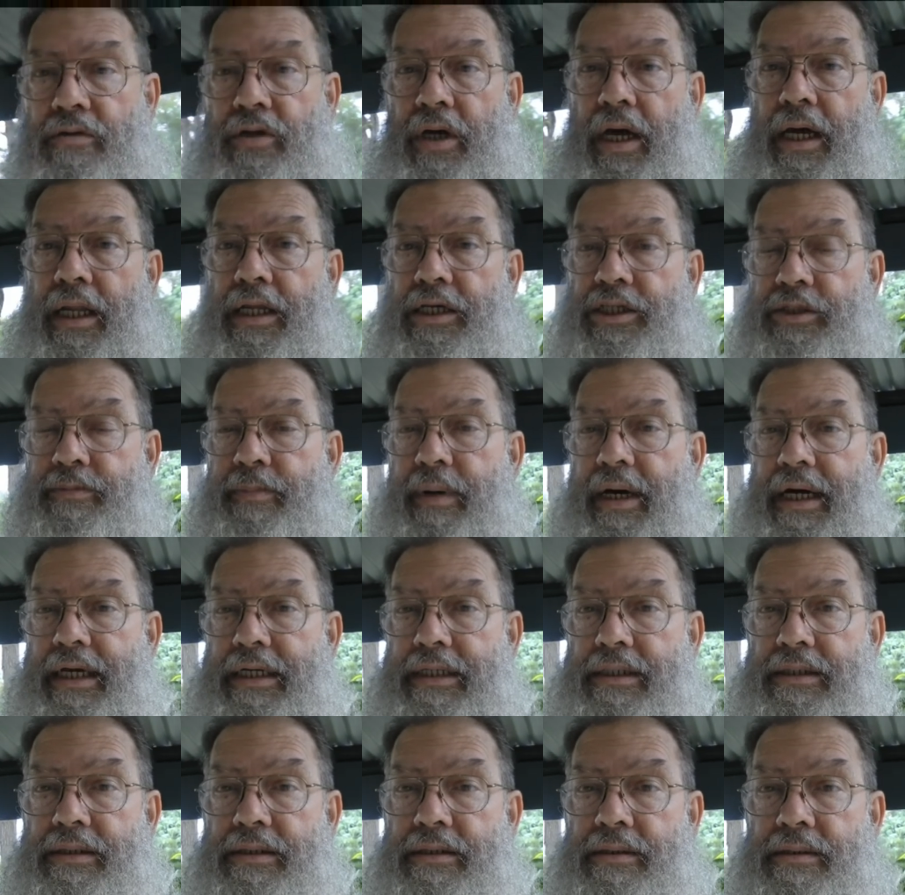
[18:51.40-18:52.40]
tailings
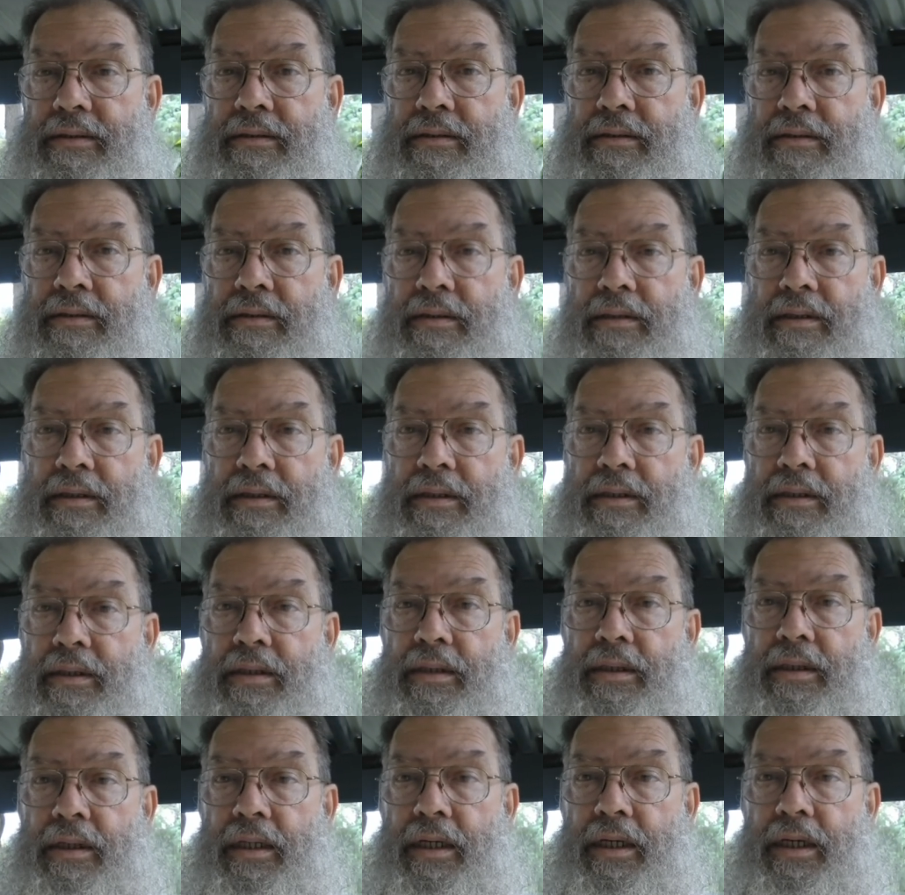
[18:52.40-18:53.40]
bucket
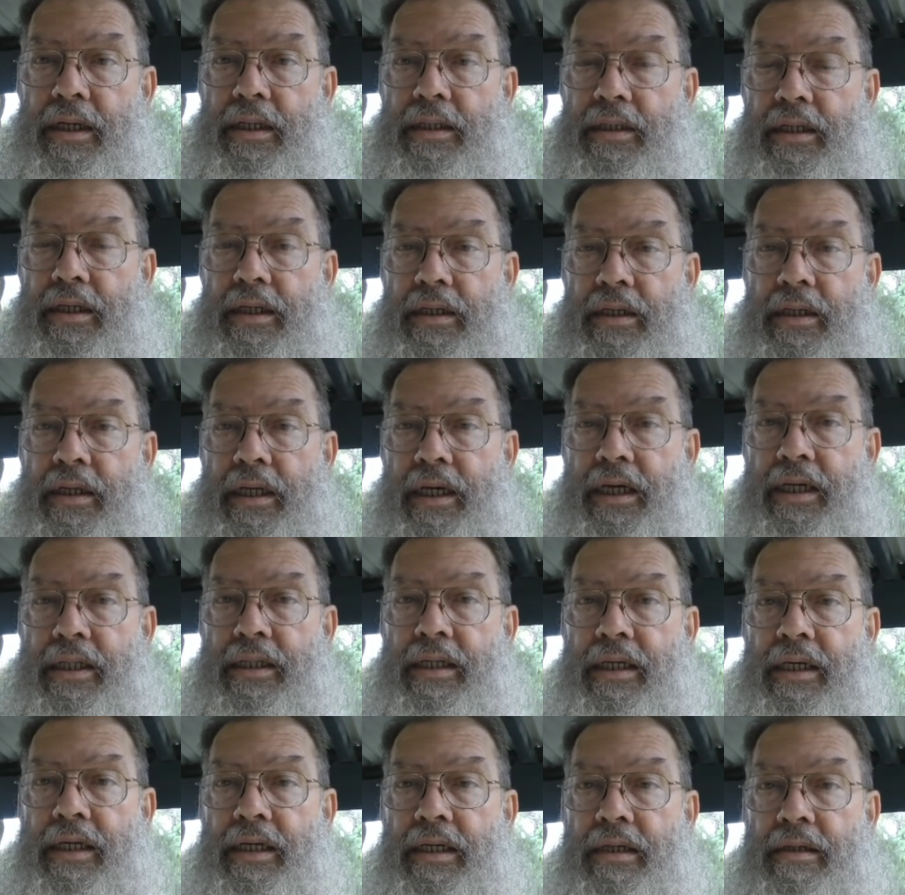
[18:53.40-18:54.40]
and getting down
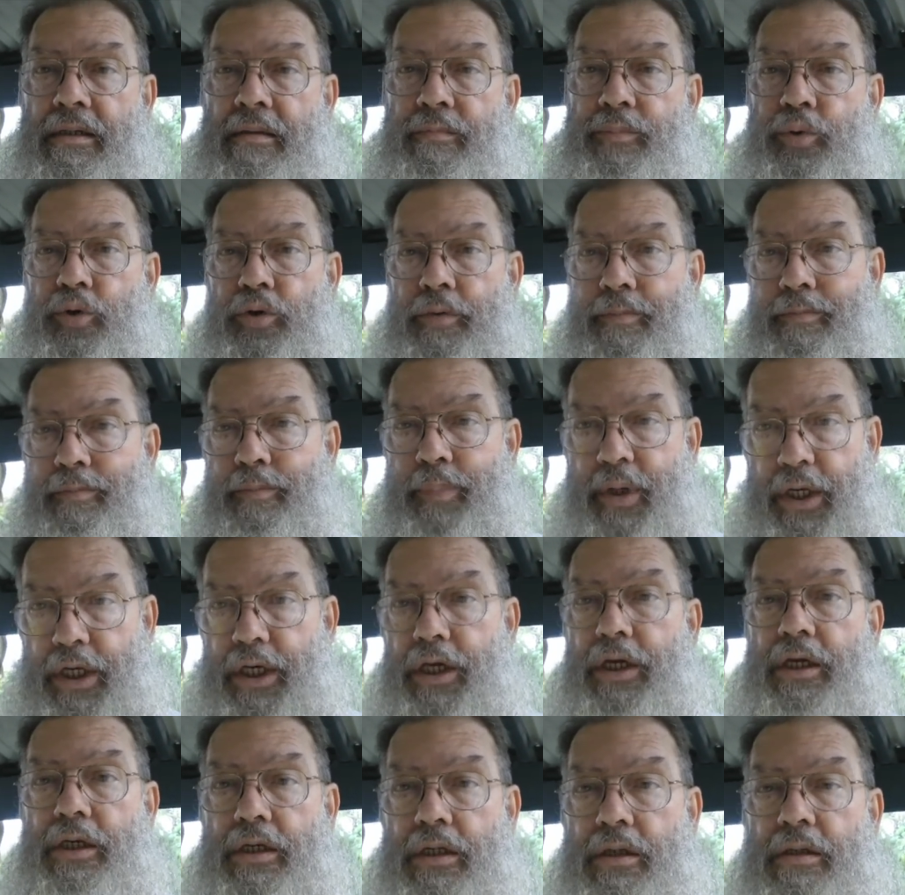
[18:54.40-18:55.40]
there. I'm putting
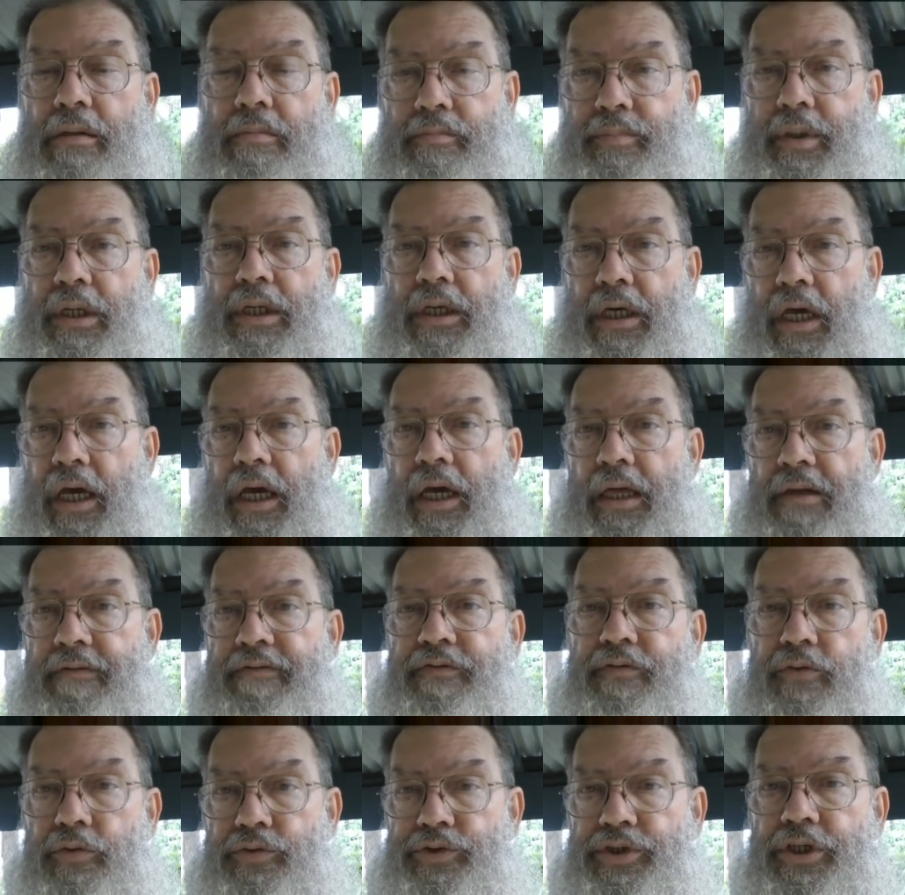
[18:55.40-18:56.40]
big
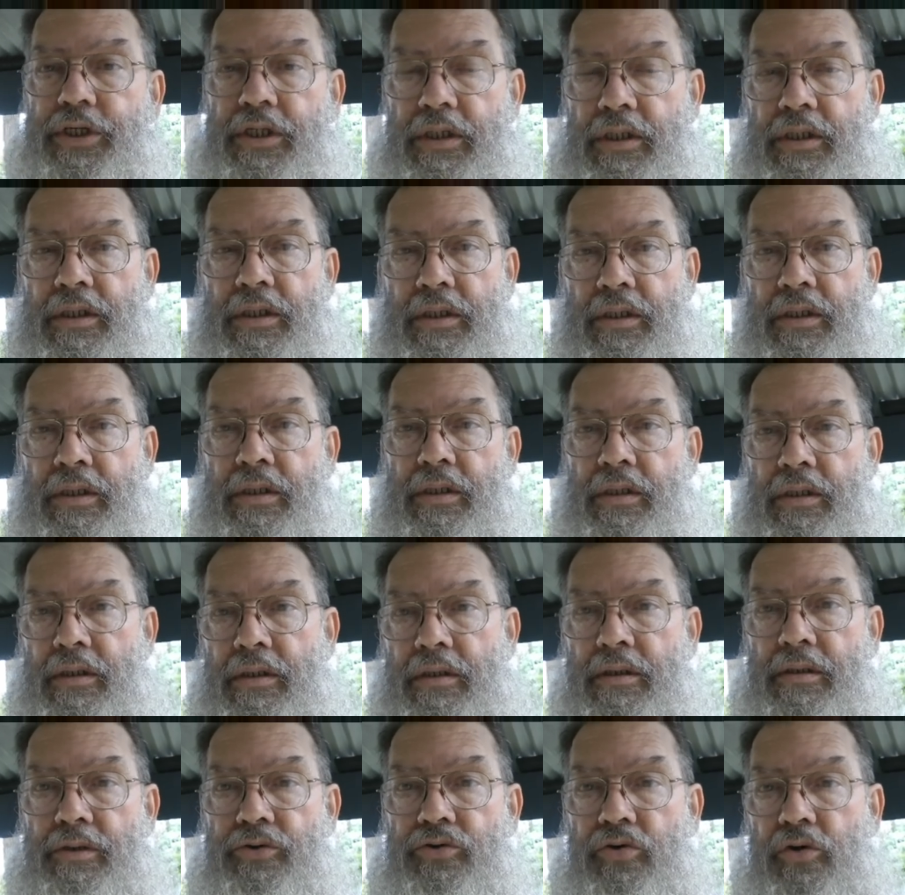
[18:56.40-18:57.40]
handfuls in,
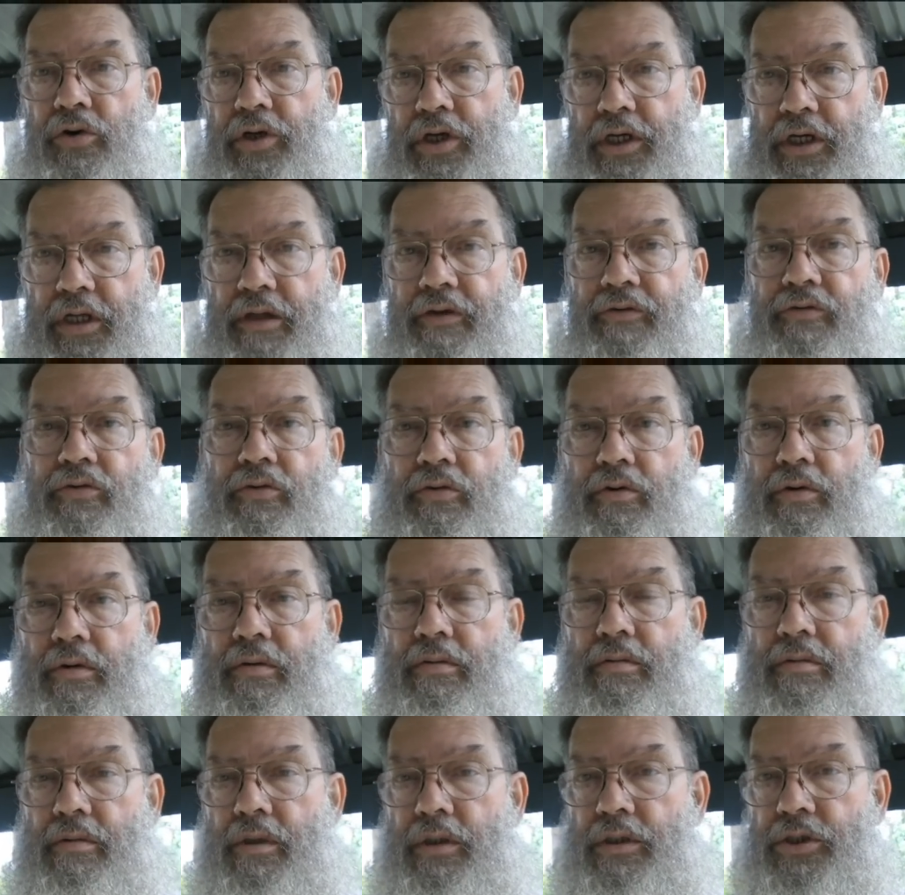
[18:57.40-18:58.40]
trying to get through it
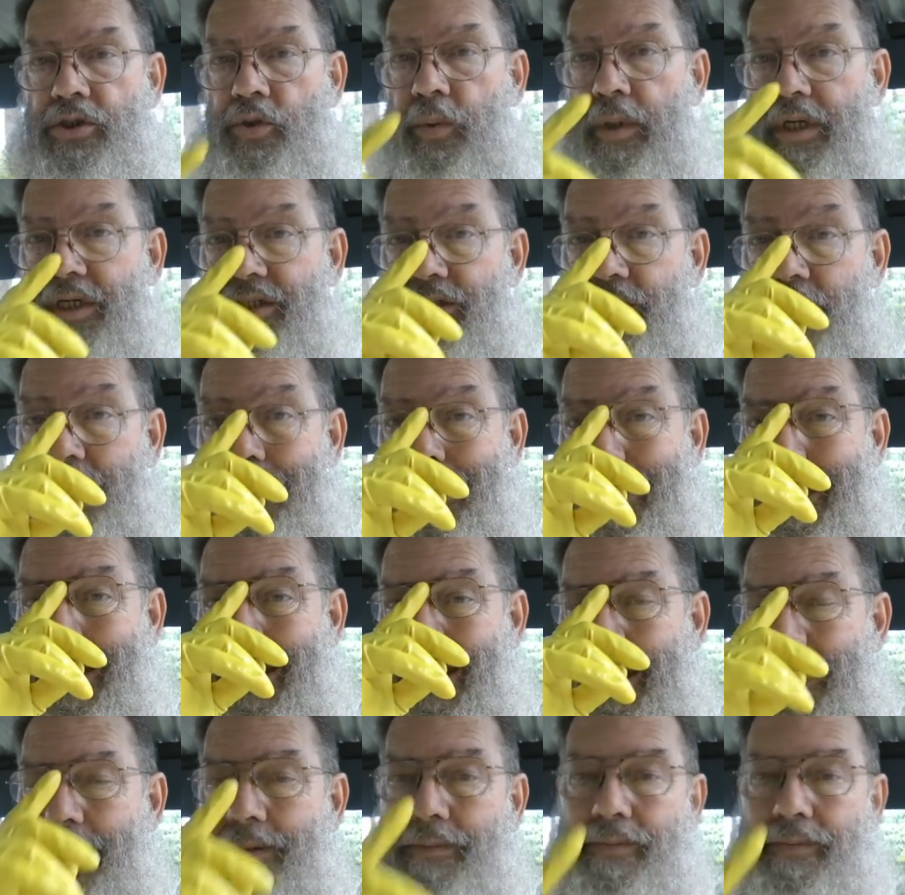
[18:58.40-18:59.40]
as quick as I can.